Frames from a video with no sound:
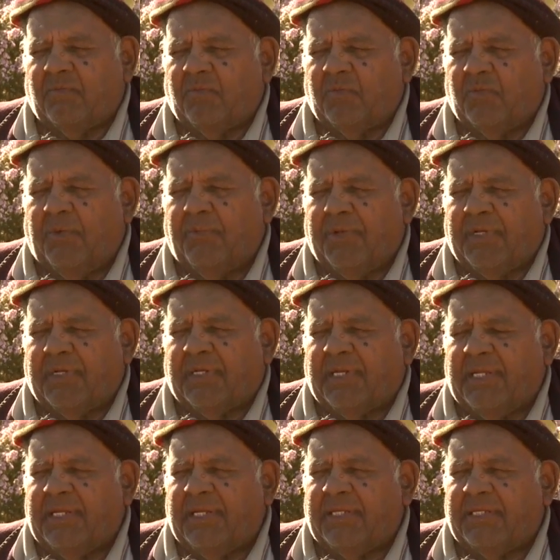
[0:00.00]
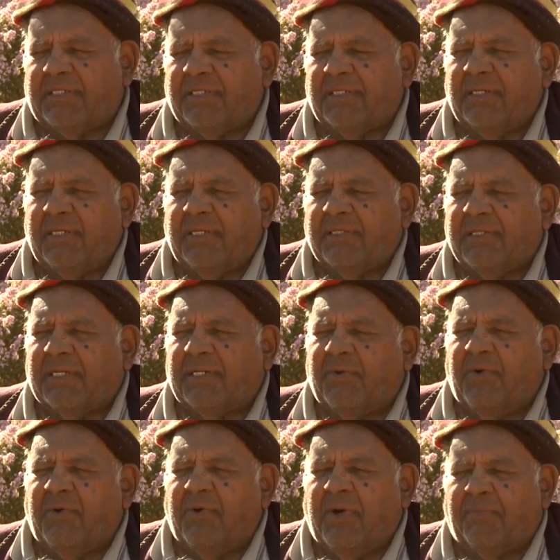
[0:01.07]
women and kiddies that
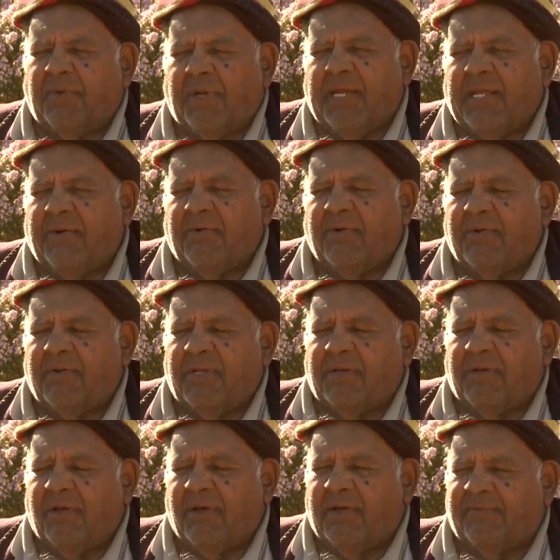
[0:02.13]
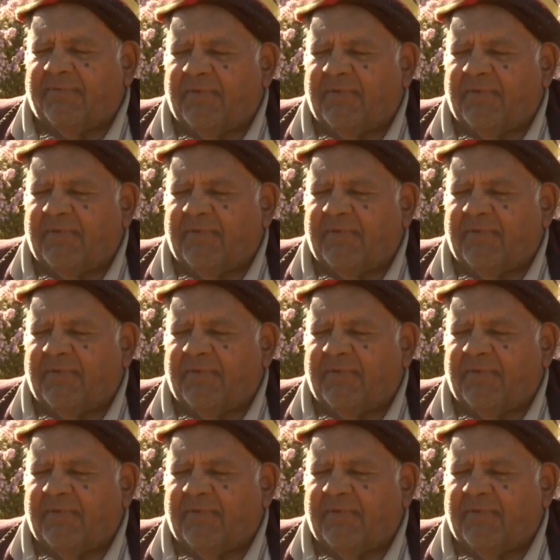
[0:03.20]
grew up later on in life